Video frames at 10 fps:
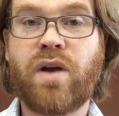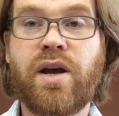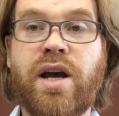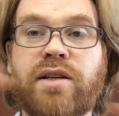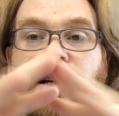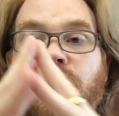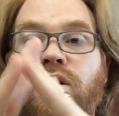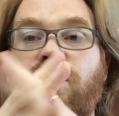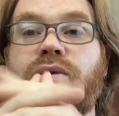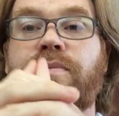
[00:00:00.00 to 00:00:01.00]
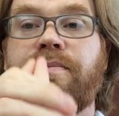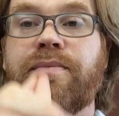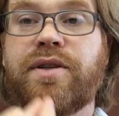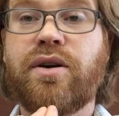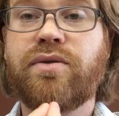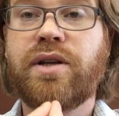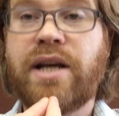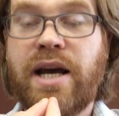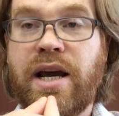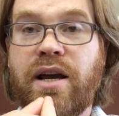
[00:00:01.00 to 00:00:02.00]
Yes, hello. So
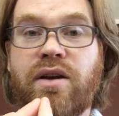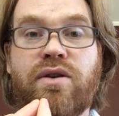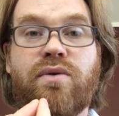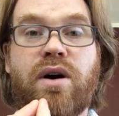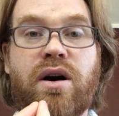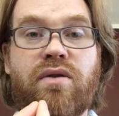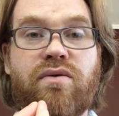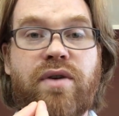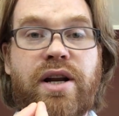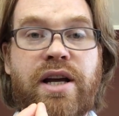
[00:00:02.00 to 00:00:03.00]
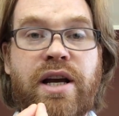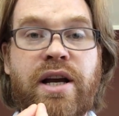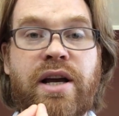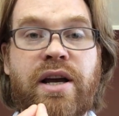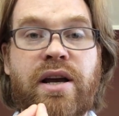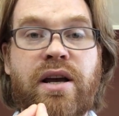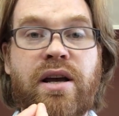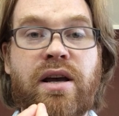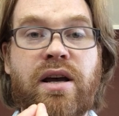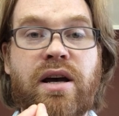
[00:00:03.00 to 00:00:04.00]
today you are reading
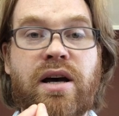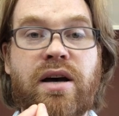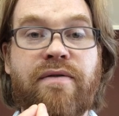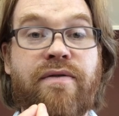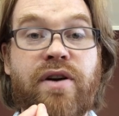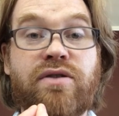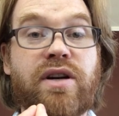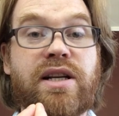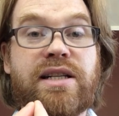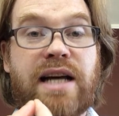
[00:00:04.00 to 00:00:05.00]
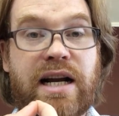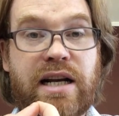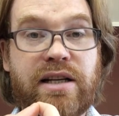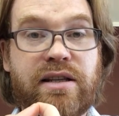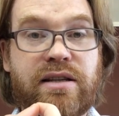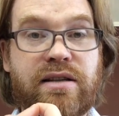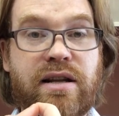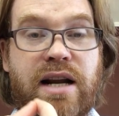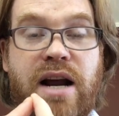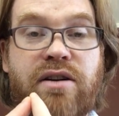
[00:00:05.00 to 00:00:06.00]
Frederick Douglass, the
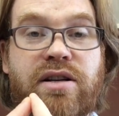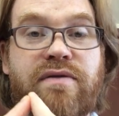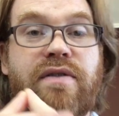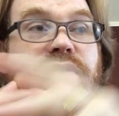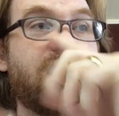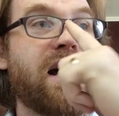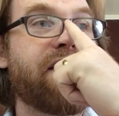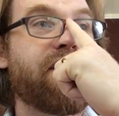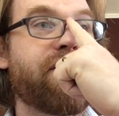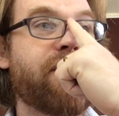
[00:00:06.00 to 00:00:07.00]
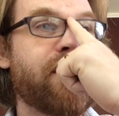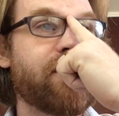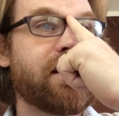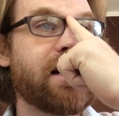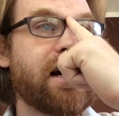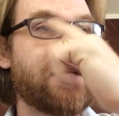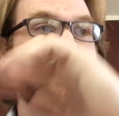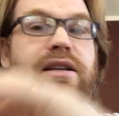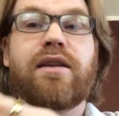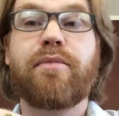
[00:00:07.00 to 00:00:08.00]
narrative of the life of Frederick
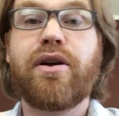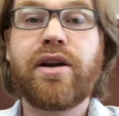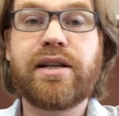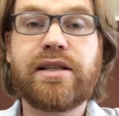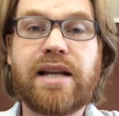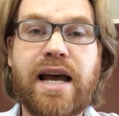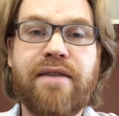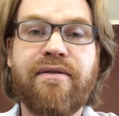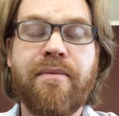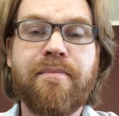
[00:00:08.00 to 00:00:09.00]
Douglass, an American slave.